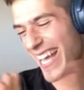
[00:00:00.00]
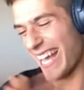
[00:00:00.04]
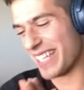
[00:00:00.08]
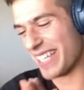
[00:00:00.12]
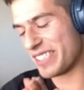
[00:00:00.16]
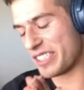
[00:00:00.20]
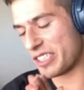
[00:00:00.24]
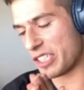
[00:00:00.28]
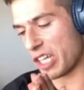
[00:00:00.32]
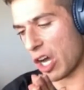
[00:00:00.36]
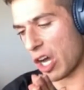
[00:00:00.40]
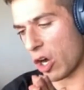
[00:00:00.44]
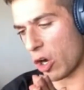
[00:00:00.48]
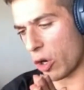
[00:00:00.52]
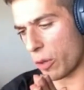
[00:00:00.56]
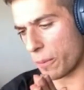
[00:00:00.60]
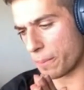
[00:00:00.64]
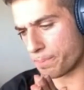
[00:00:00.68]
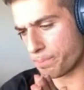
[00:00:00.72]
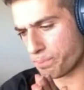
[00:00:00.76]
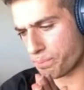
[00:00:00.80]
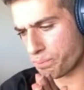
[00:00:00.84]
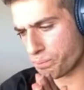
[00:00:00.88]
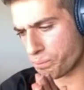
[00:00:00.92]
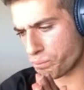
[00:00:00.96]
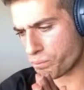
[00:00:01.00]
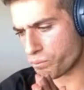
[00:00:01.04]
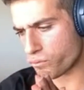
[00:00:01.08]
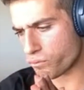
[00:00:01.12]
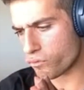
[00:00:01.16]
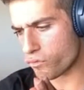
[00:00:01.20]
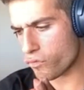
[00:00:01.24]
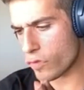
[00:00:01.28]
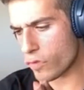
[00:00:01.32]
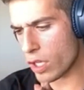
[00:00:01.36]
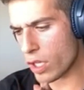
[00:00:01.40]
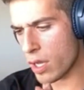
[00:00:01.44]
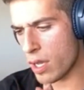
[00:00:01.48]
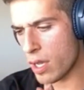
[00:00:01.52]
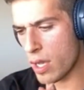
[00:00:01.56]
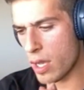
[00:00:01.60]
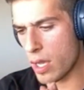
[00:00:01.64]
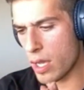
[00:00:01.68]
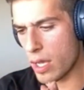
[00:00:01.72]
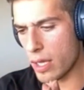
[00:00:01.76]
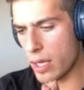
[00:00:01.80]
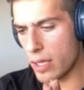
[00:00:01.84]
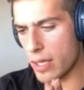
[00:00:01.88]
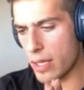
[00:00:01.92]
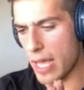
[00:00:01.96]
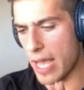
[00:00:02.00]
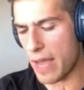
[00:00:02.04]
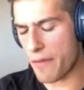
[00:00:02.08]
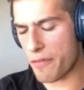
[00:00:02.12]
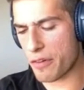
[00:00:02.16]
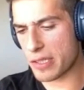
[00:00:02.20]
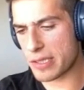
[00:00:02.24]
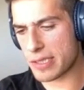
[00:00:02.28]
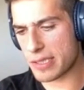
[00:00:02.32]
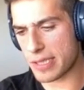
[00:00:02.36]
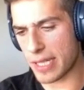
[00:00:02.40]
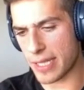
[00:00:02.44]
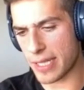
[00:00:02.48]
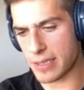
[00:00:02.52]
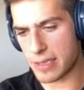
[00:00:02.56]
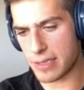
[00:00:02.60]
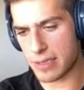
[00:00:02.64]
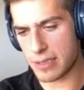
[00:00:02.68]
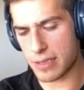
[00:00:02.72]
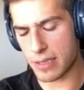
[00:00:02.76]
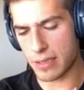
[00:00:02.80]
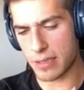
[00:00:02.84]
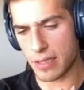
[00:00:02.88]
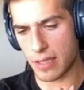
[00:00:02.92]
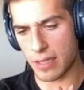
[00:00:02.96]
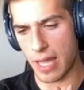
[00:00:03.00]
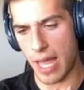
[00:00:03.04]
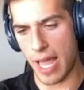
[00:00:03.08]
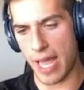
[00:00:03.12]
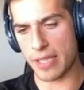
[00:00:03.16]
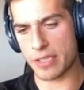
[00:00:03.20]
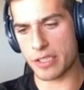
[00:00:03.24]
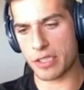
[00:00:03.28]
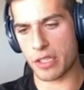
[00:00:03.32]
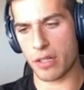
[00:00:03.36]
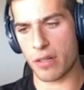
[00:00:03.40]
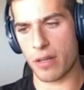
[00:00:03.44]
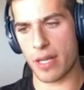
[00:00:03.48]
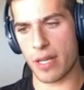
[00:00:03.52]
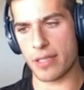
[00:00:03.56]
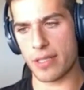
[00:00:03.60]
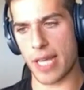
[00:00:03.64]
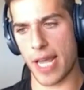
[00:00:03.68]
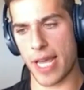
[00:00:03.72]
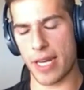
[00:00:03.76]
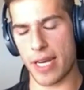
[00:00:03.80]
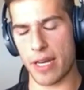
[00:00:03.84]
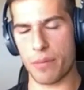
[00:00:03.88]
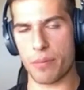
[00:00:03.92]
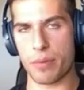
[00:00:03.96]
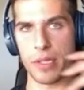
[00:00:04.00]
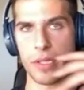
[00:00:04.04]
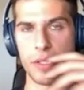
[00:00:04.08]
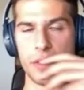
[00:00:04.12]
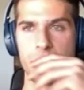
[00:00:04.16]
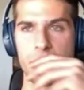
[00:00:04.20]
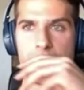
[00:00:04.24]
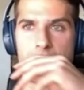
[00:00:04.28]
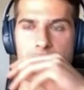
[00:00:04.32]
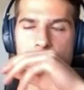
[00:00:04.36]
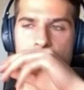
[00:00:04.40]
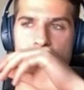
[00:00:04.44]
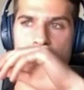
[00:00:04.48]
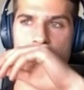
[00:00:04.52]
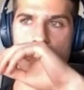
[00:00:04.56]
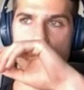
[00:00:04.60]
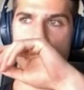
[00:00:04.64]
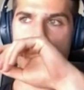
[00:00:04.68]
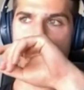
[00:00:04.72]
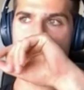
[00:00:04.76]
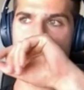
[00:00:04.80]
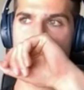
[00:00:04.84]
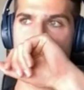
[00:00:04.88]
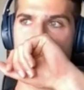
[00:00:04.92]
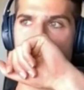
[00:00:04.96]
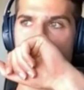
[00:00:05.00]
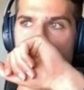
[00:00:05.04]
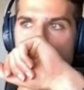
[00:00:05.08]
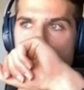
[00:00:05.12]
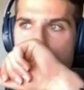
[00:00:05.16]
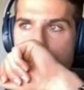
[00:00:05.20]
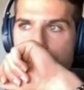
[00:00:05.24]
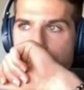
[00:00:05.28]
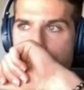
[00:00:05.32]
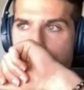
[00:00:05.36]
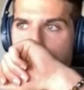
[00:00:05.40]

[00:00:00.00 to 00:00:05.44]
So ever since the last girl I dated was early June,